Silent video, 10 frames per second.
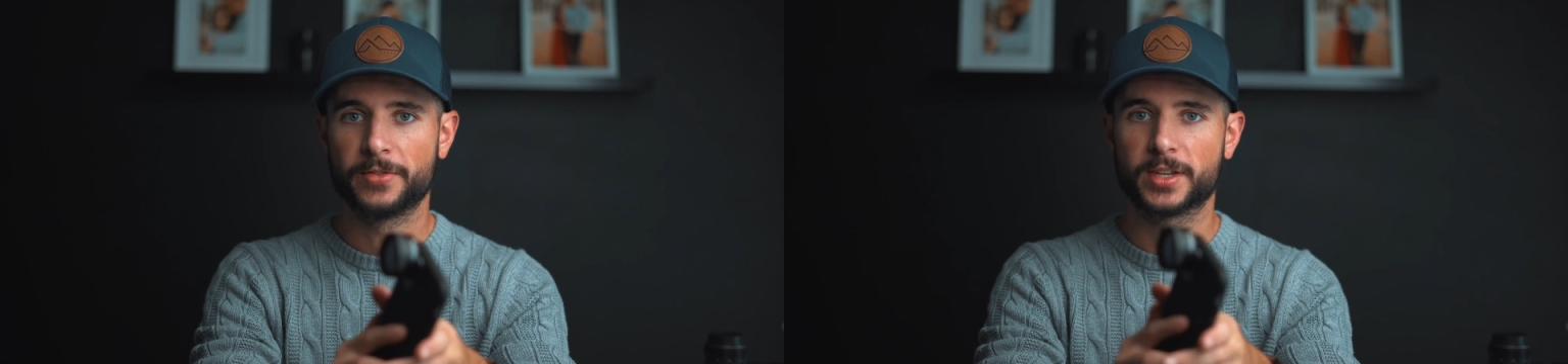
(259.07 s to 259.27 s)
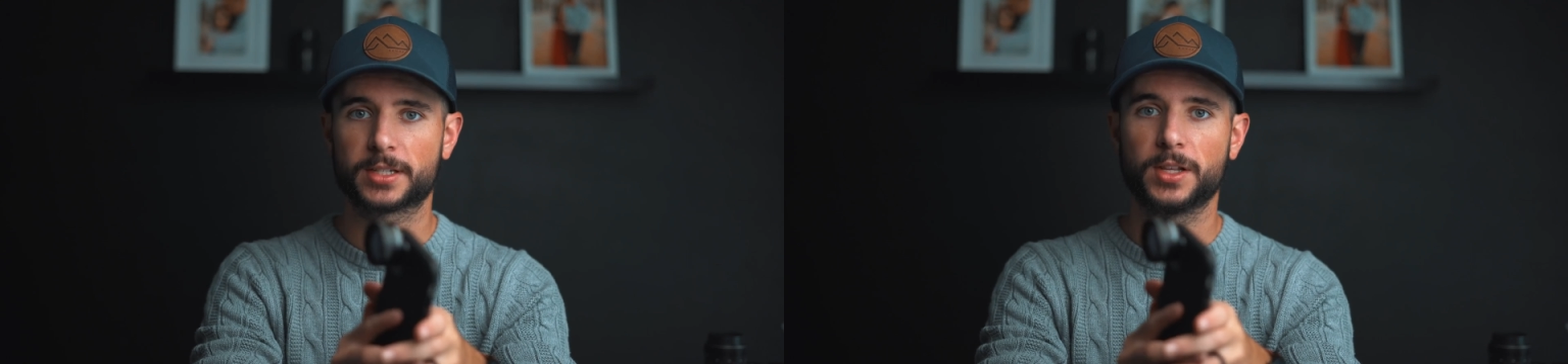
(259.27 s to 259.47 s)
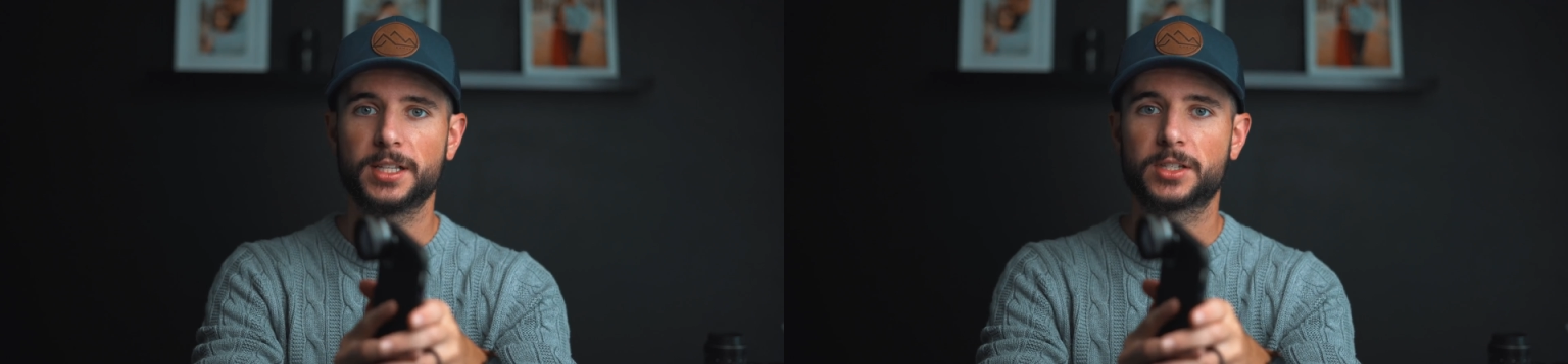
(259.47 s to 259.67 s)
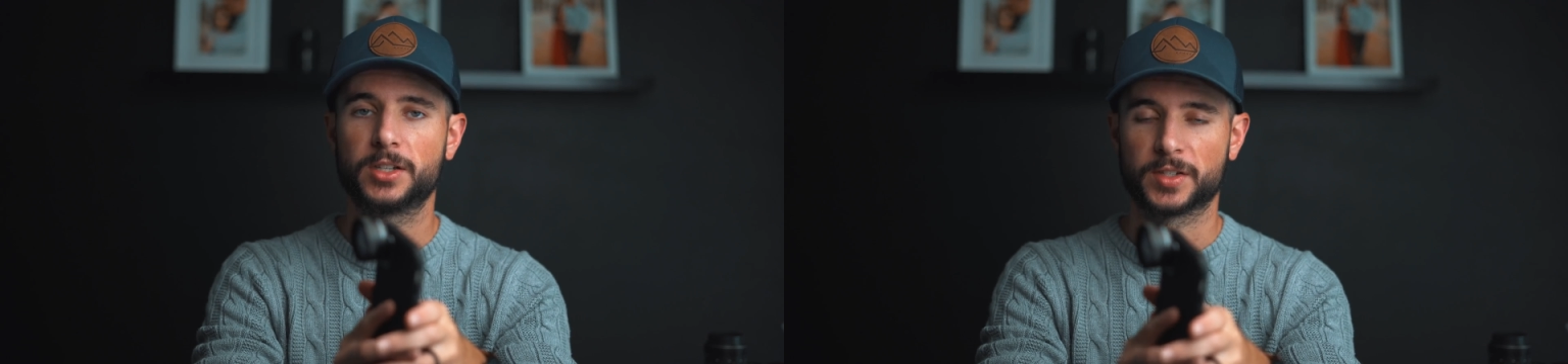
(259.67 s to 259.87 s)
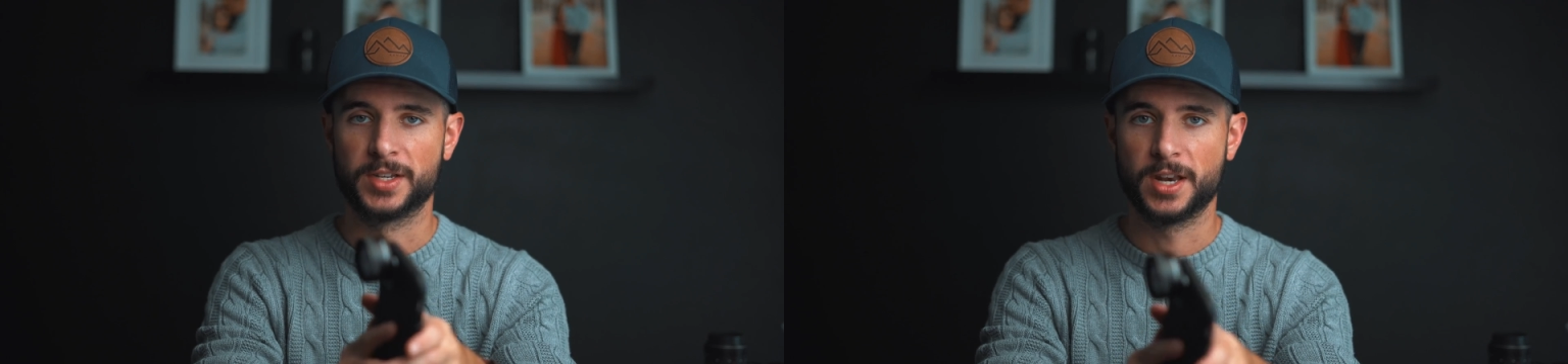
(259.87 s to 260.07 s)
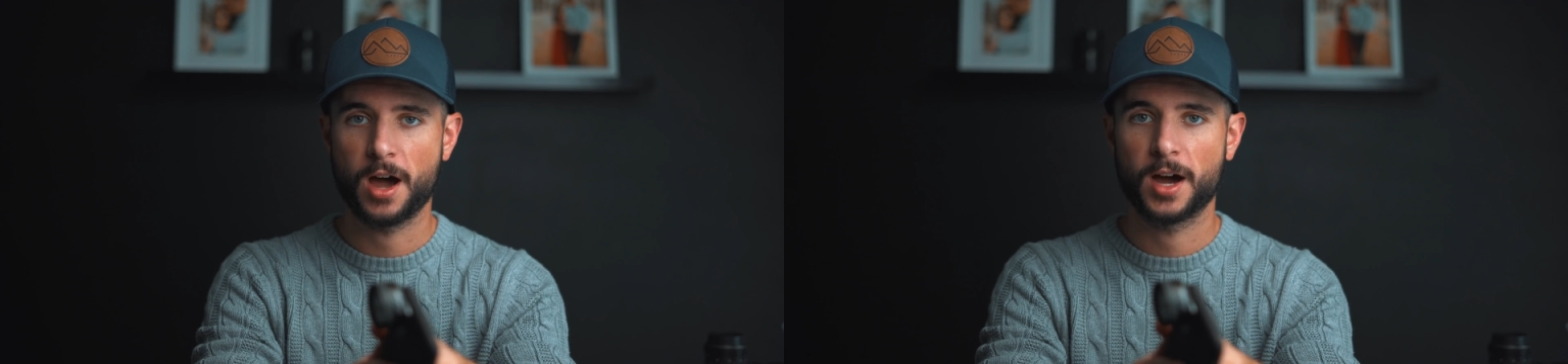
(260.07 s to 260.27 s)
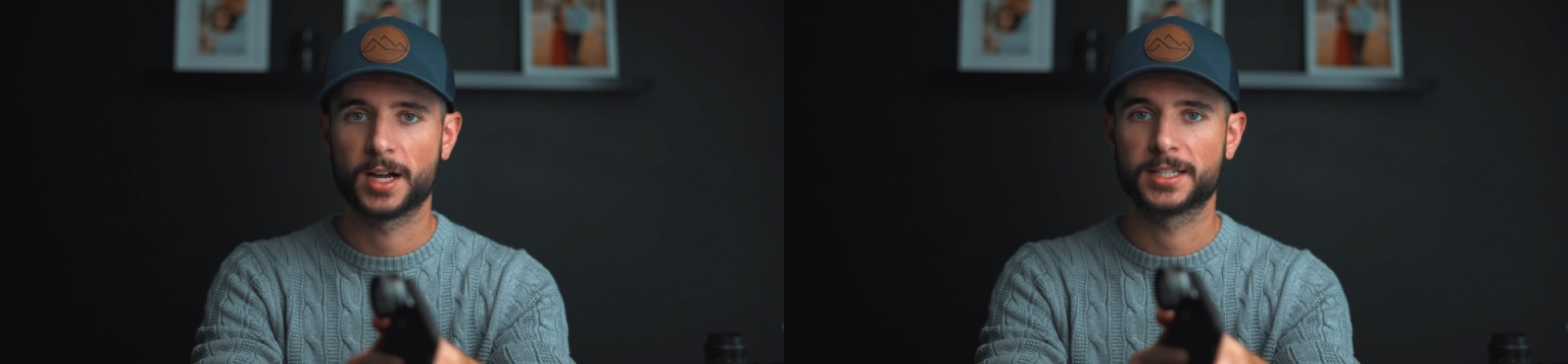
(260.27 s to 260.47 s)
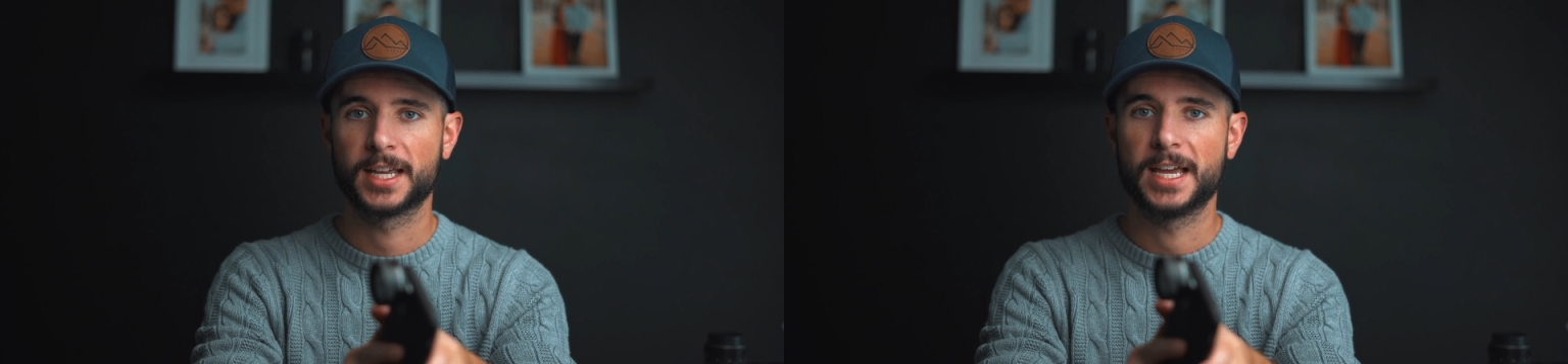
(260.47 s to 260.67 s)
This lens does
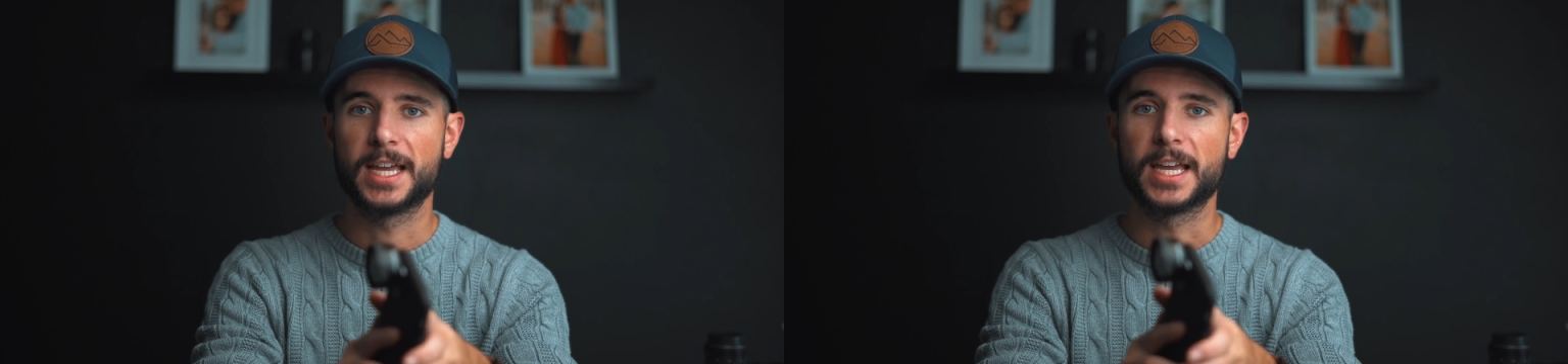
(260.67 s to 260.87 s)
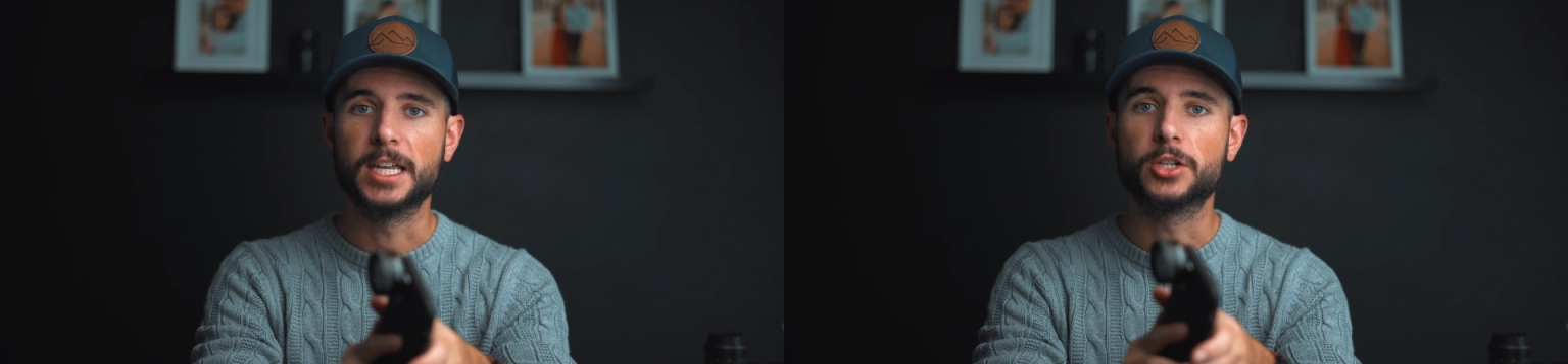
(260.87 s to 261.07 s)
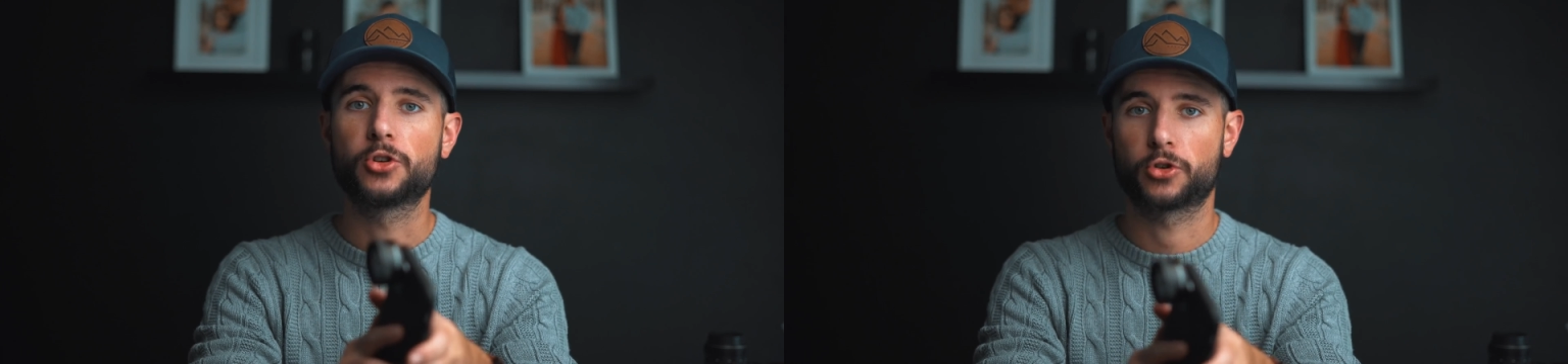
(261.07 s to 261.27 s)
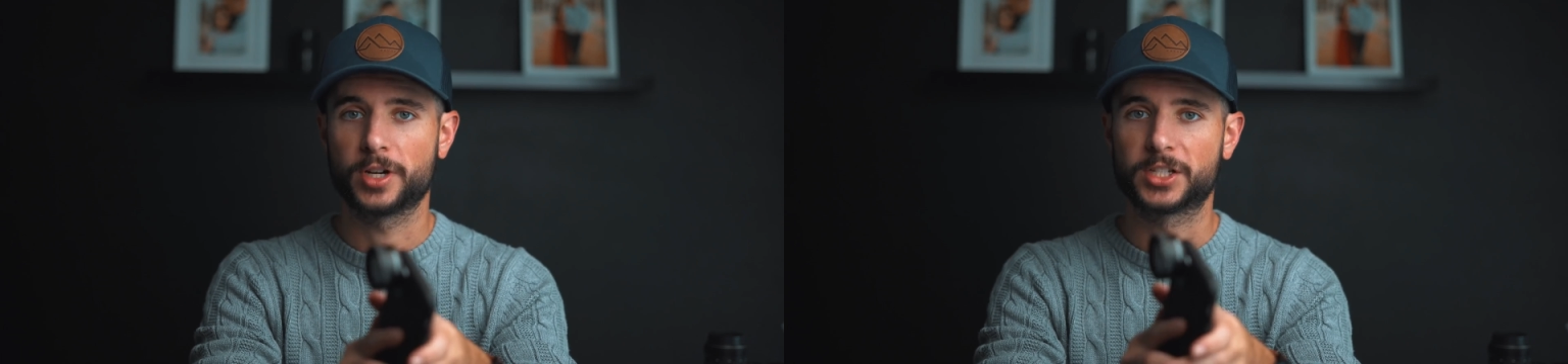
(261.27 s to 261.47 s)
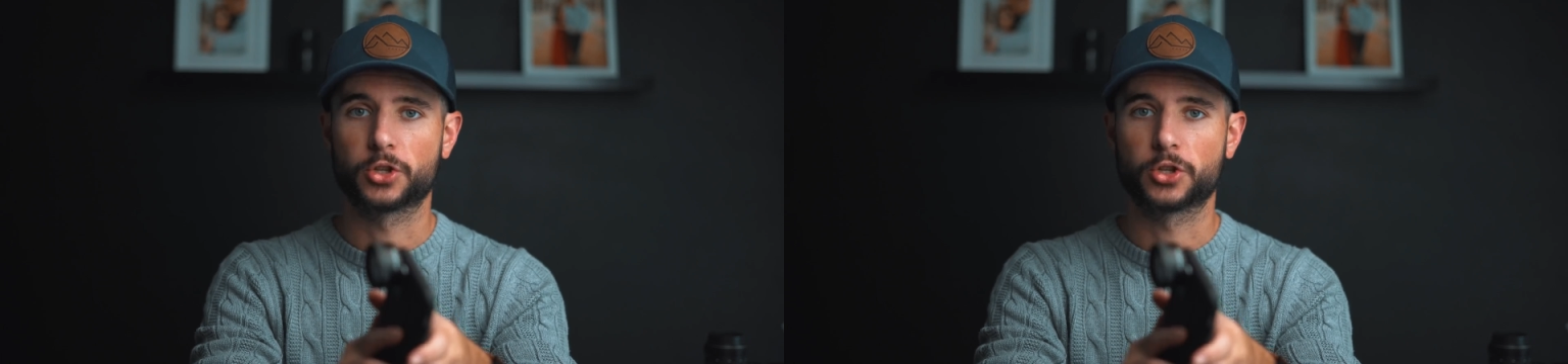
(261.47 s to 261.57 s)
not increase